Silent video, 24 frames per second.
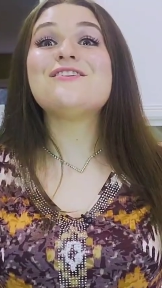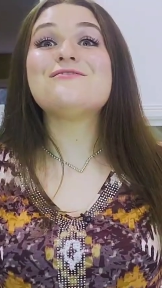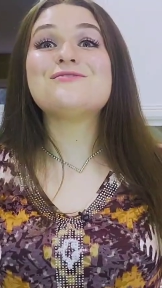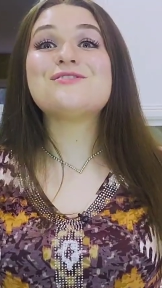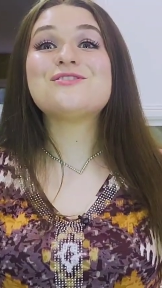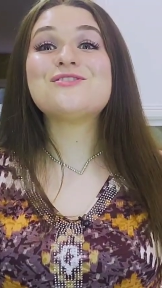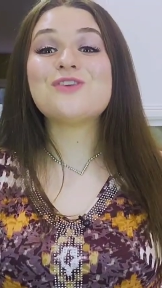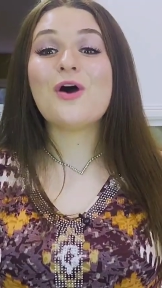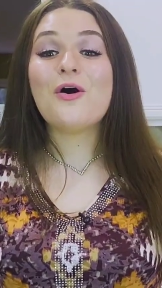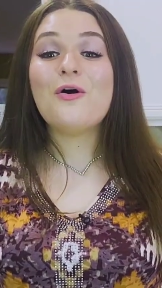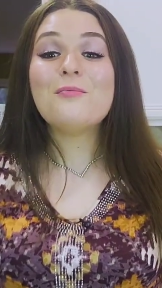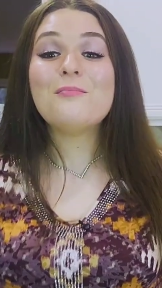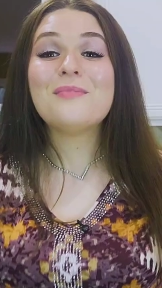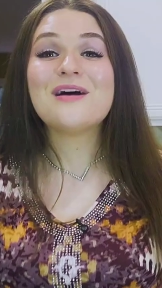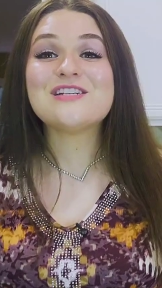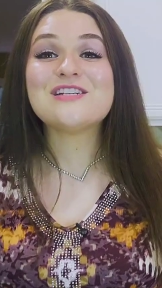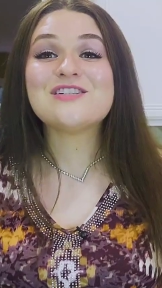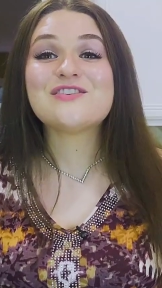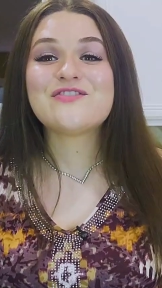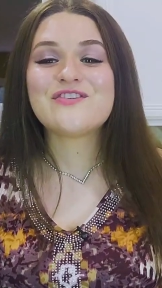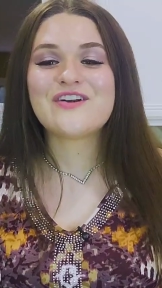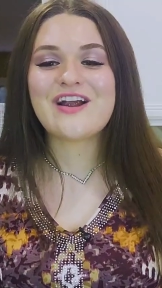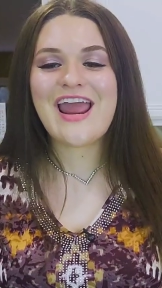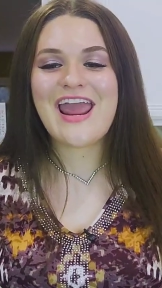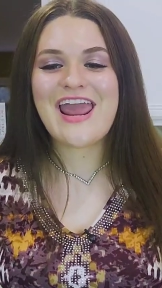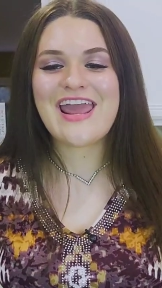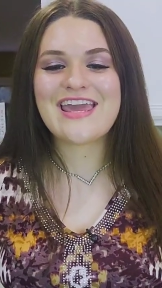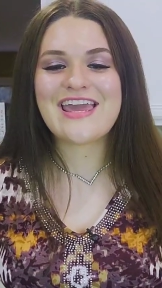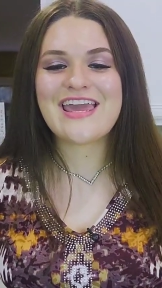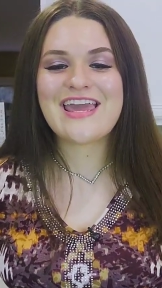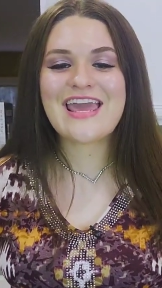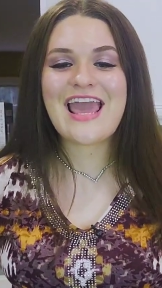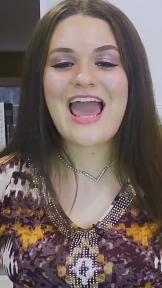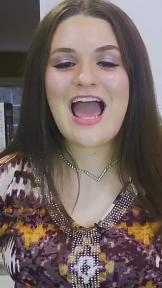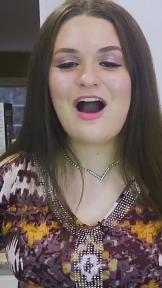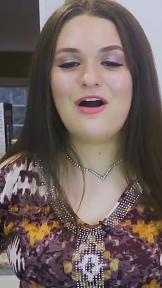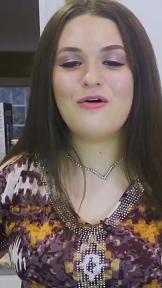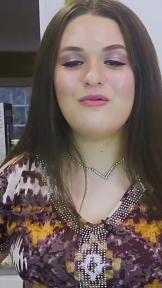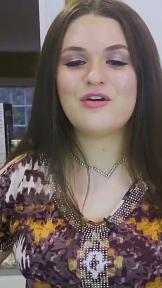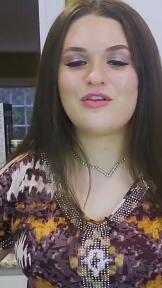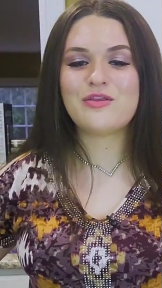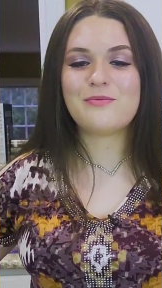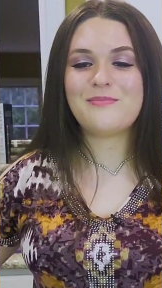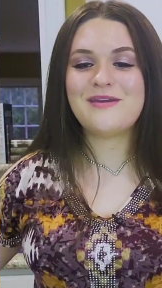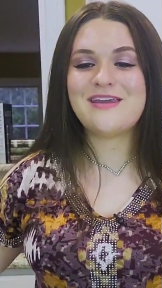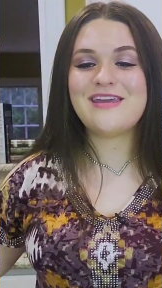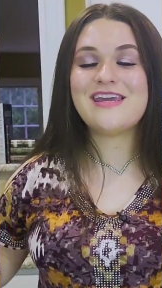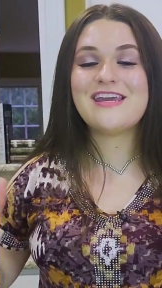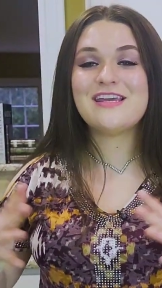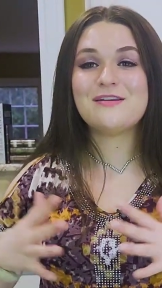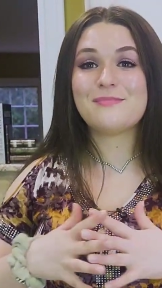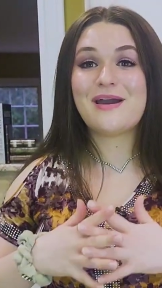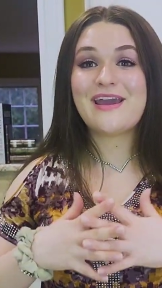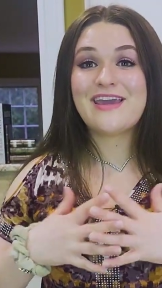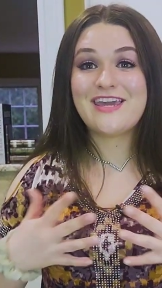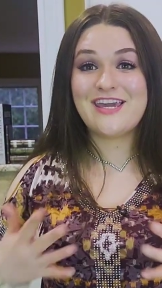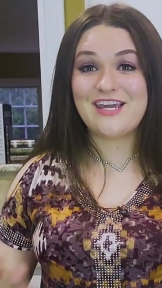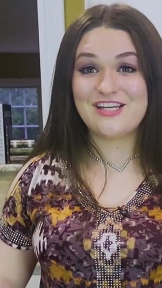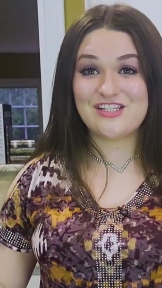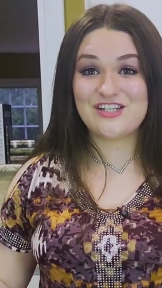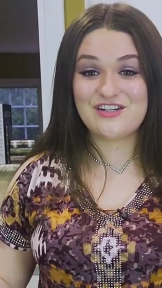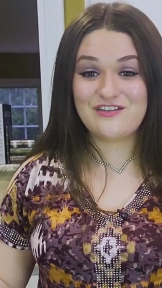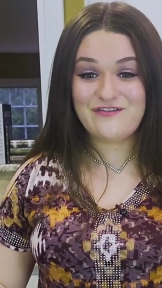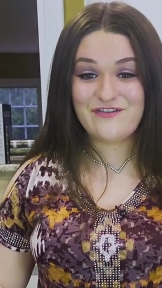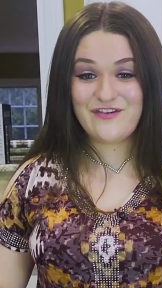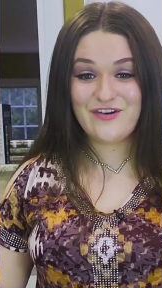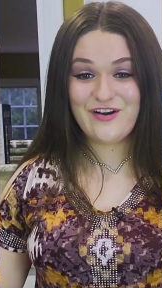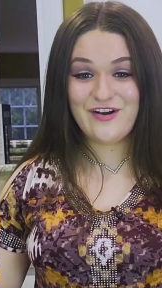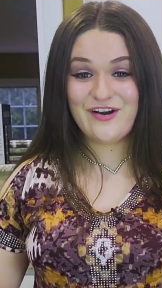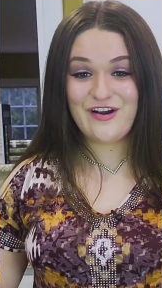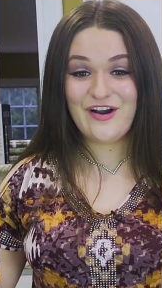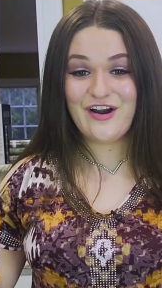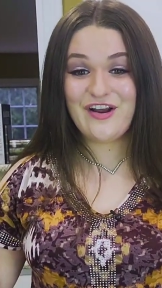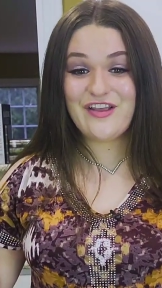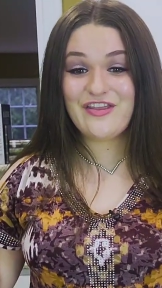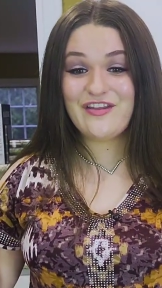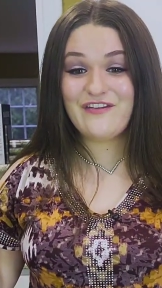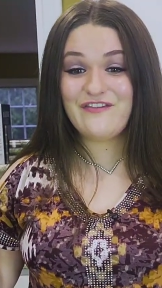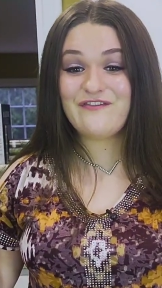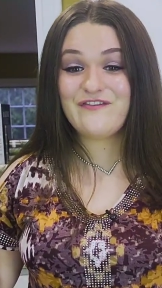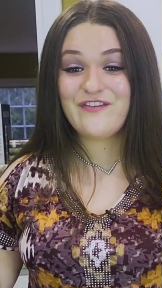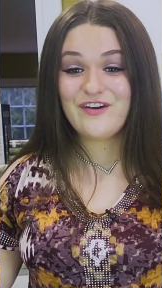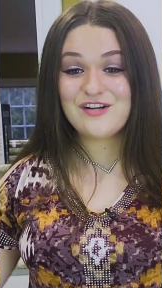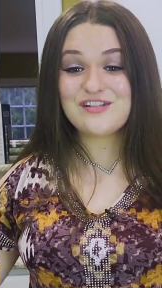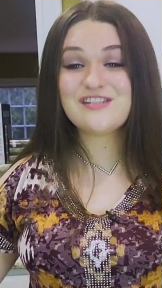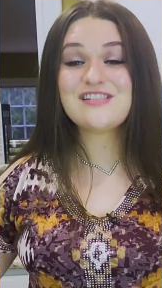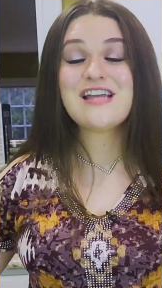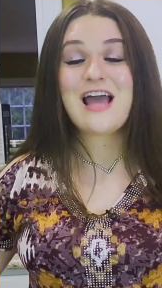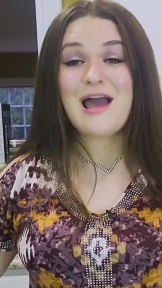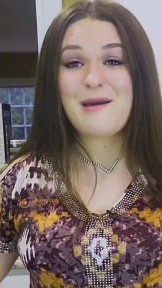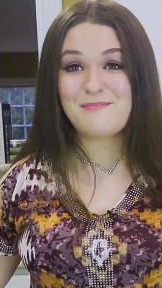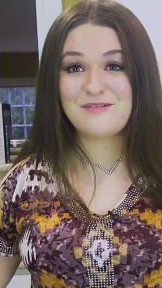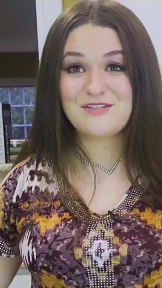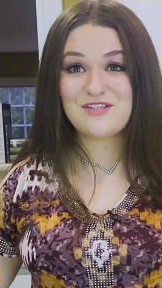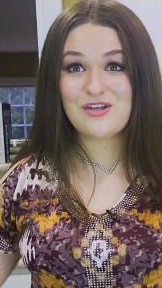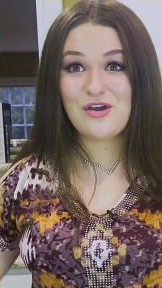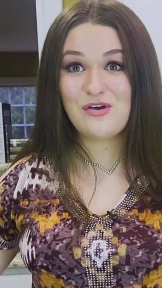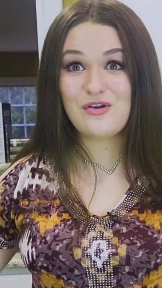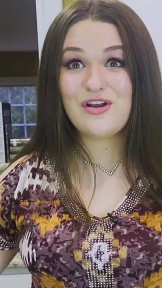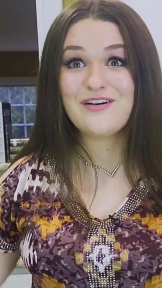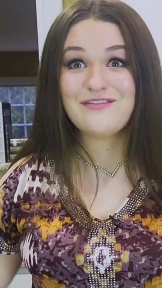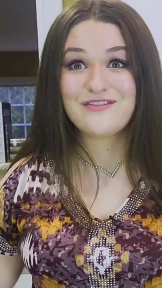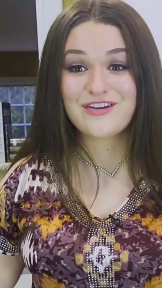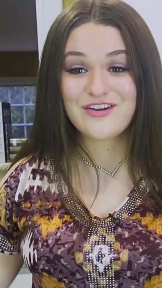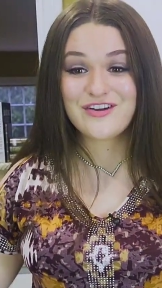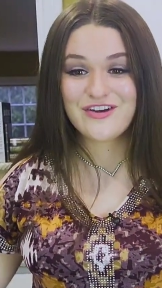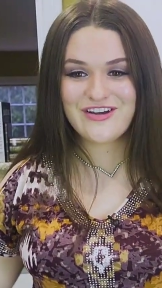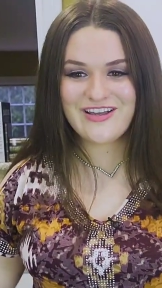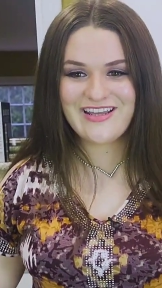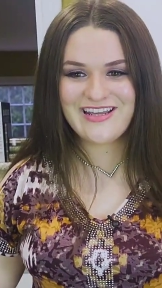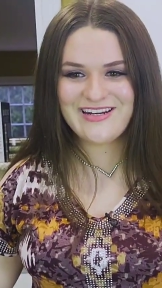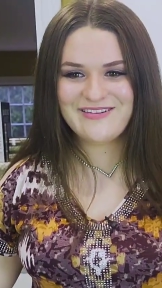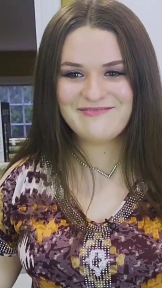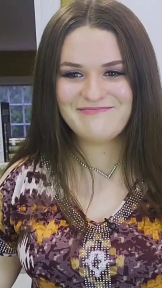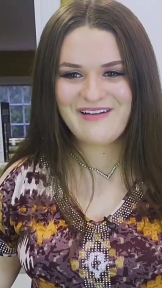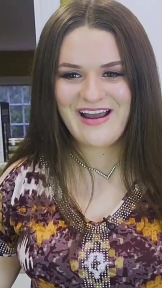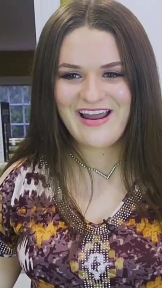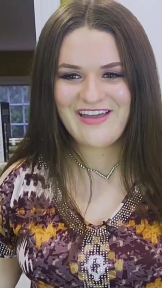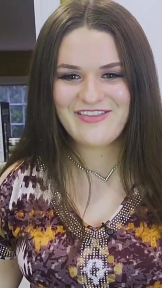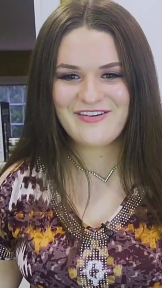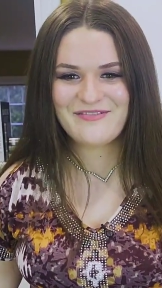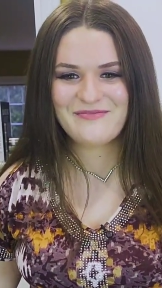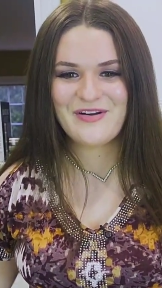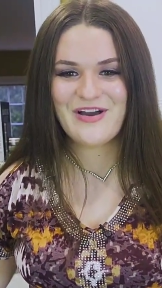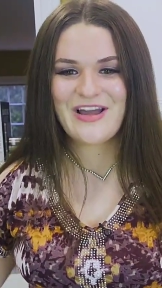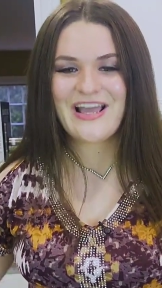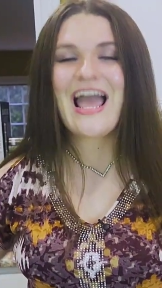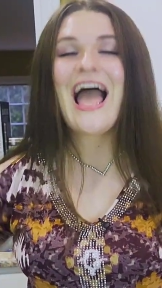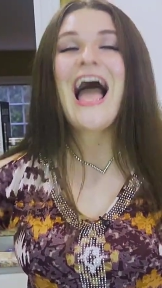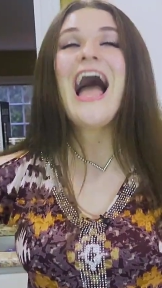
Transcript: you so much for hanging out with me in my kitchen for the first episode of Cookin' by the Book.